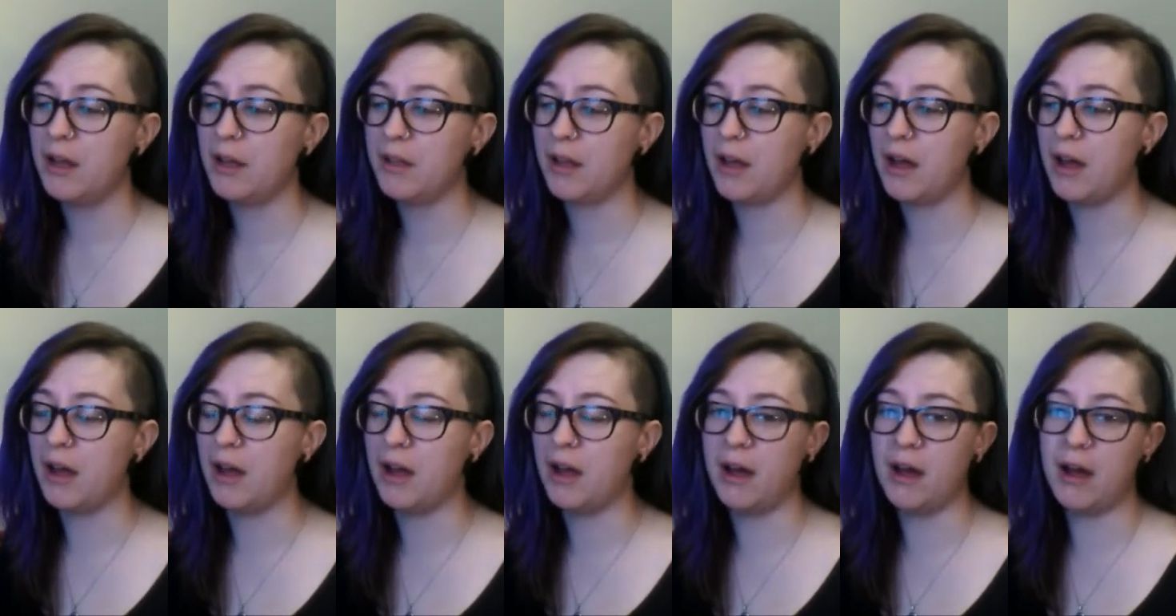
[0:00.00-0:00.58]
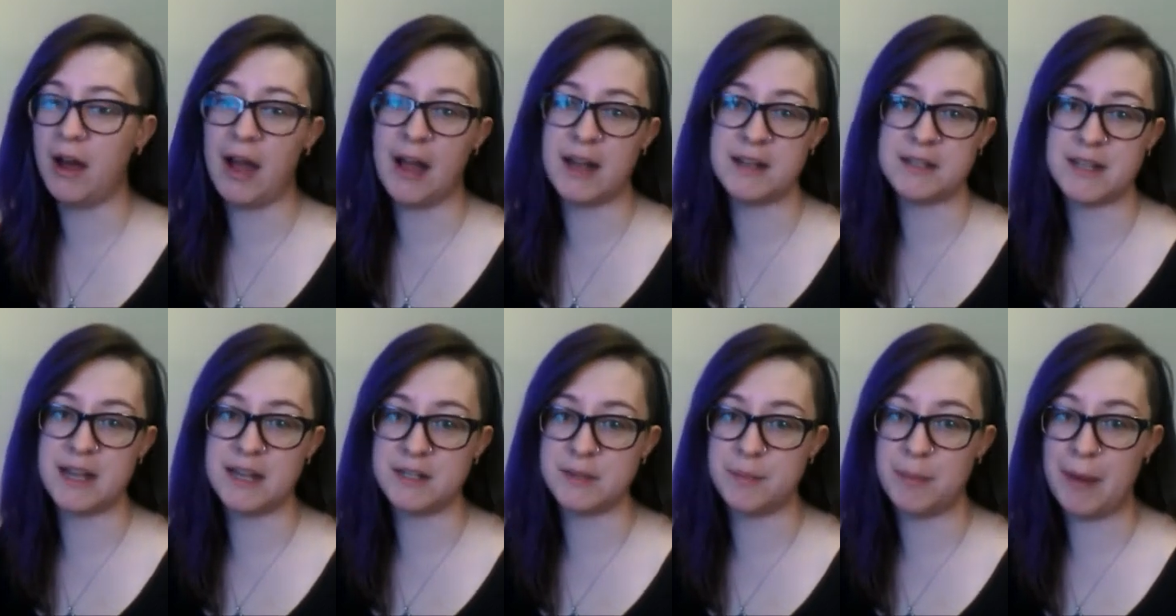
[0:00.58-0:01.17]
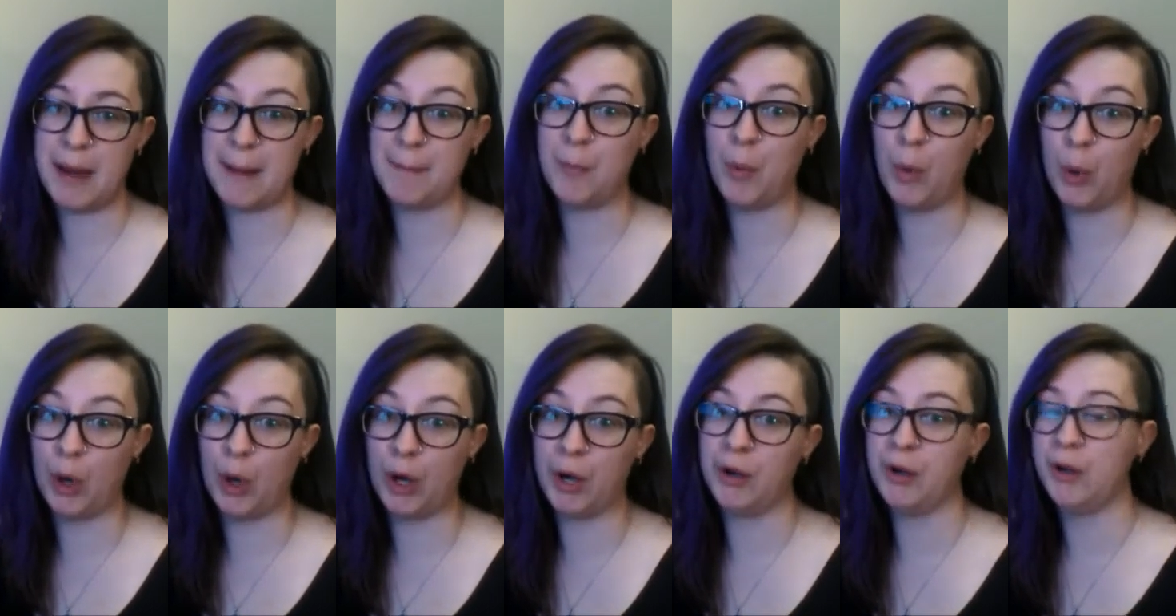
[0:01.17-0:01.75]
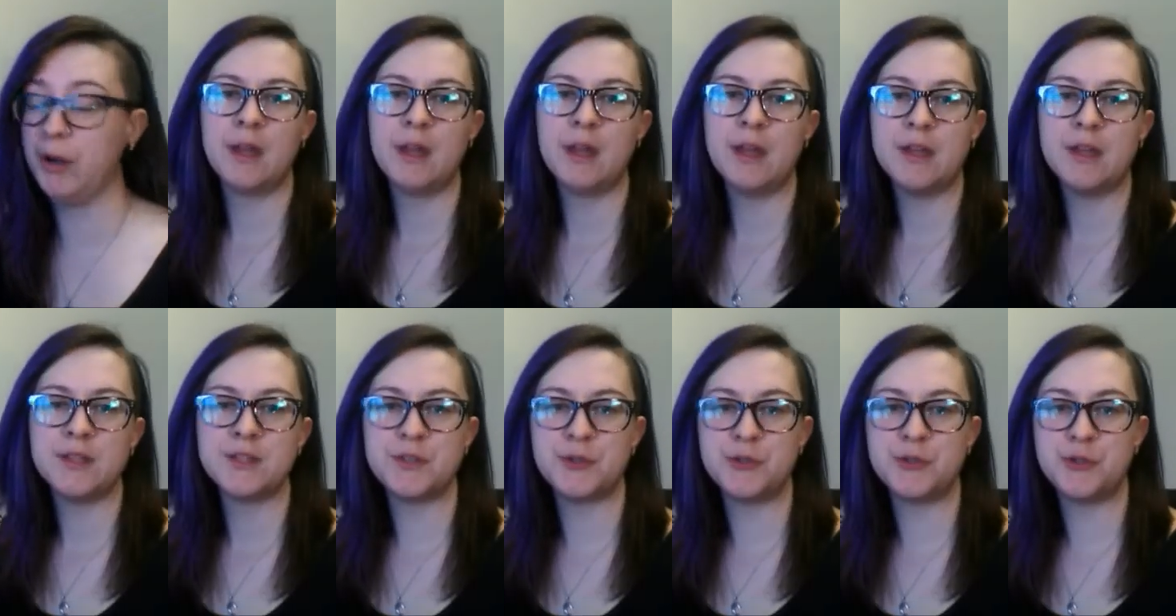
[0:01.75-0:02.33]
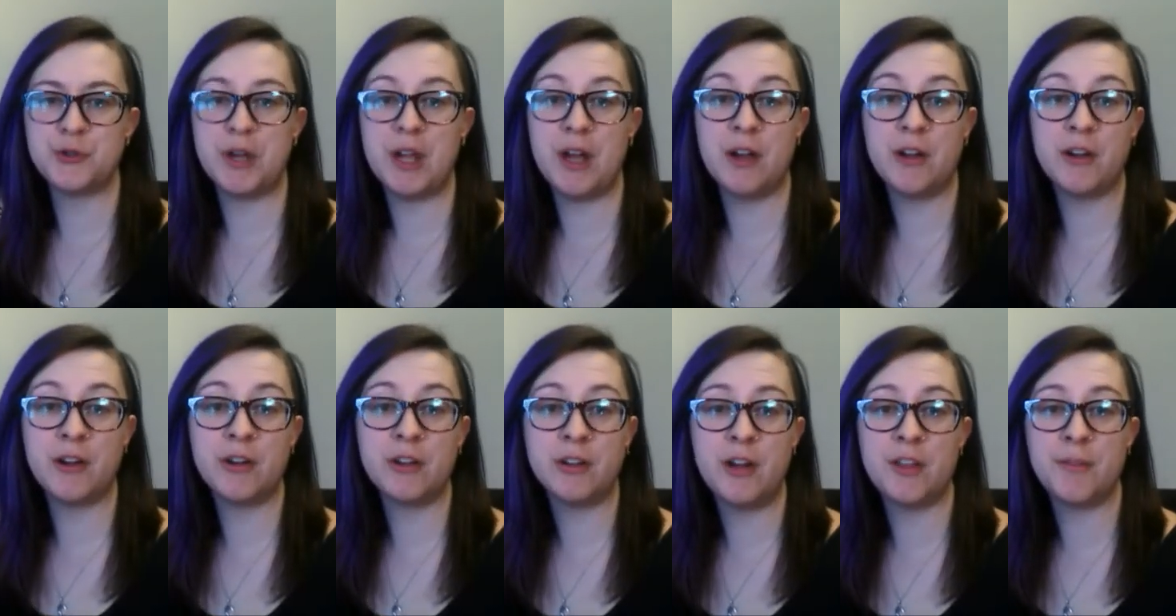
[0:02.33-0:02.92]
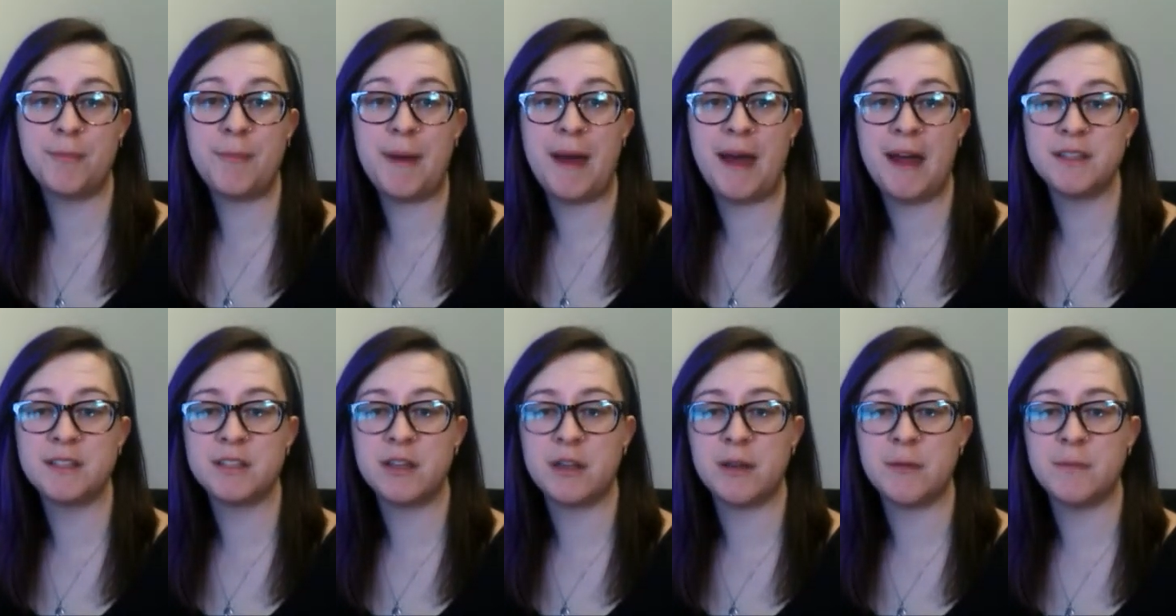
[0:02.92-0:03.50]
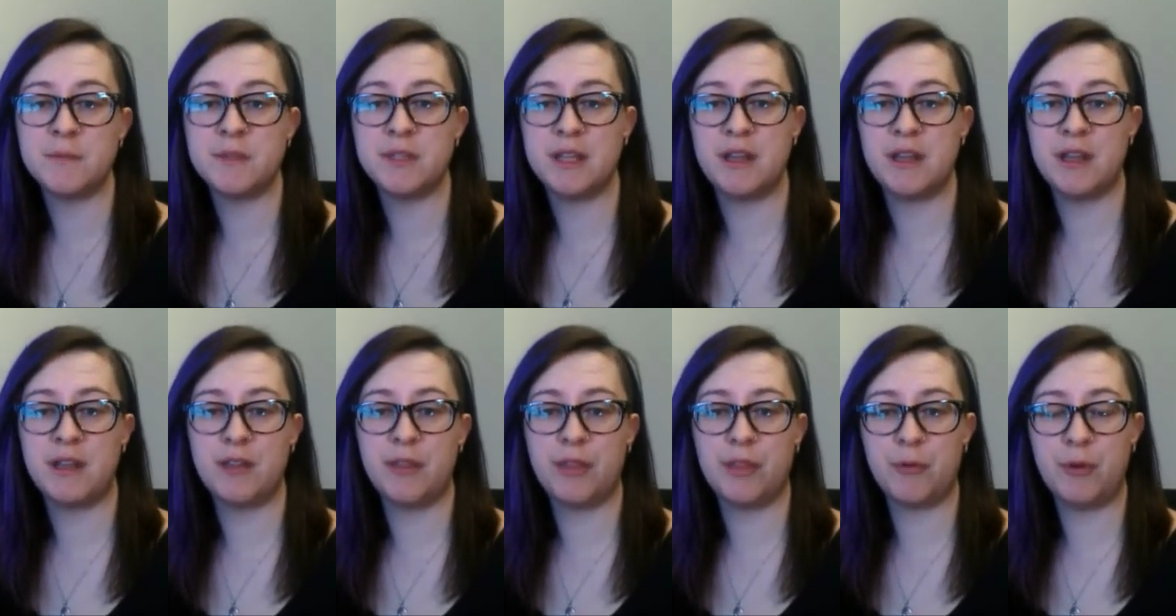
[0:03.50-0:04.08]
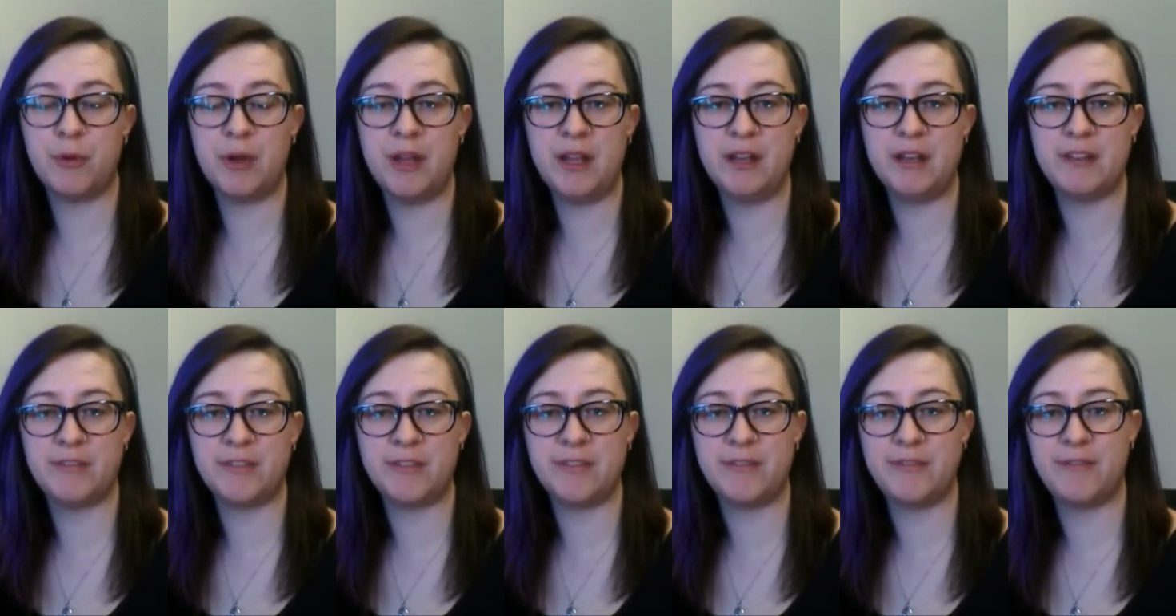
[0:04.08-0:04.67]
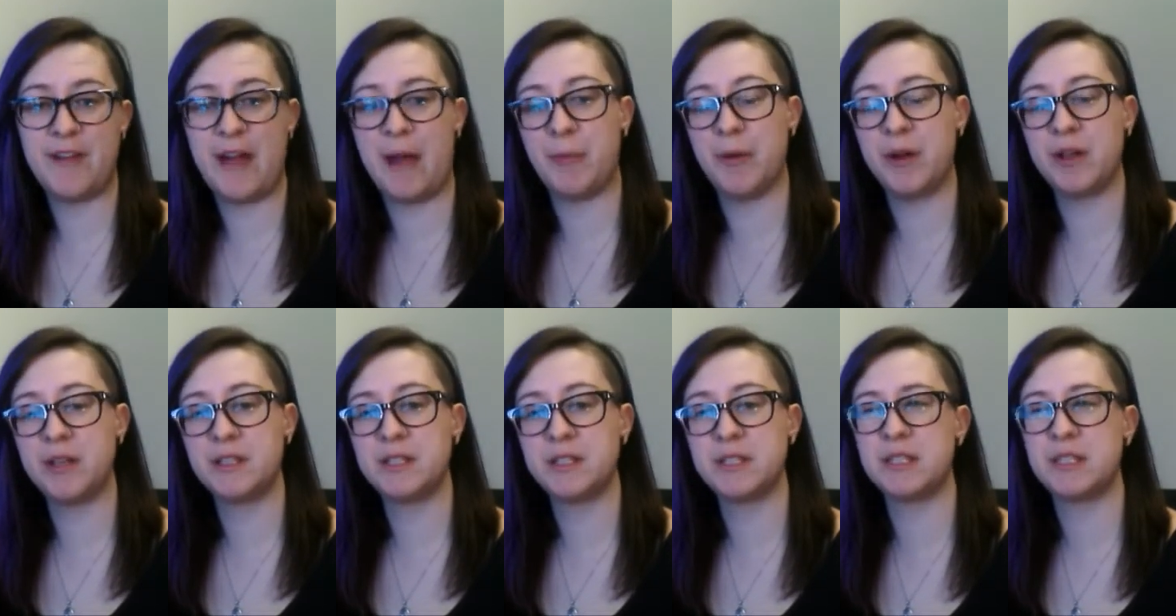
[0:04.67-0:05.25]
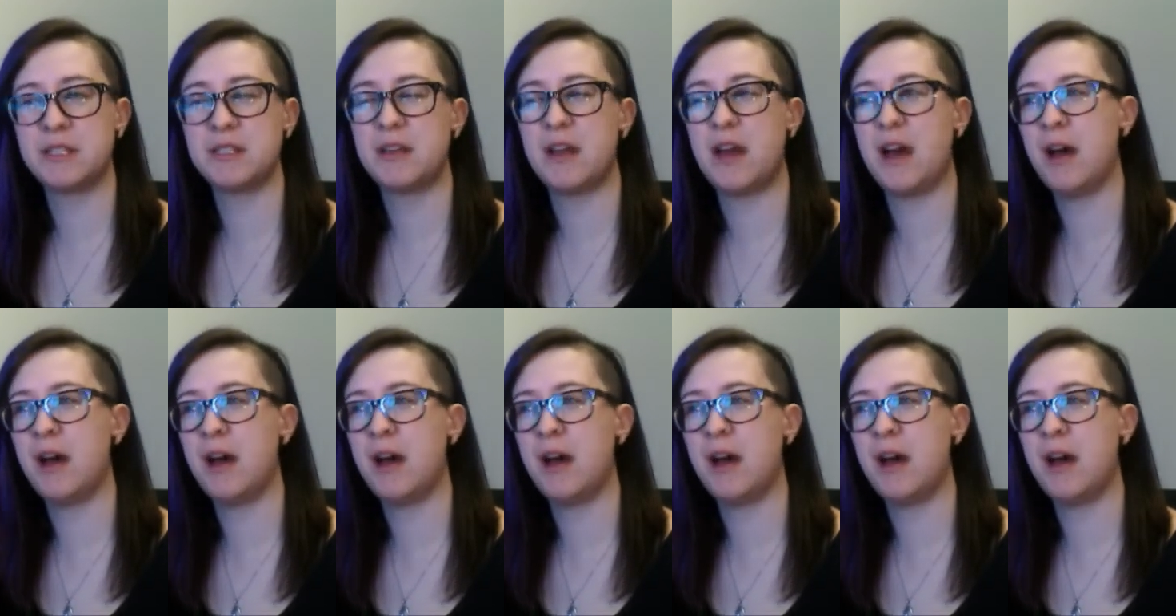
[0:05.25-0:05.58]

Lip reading: I tend to buy more. So Tree Hugger cloth pads comes in 3 different fabrics.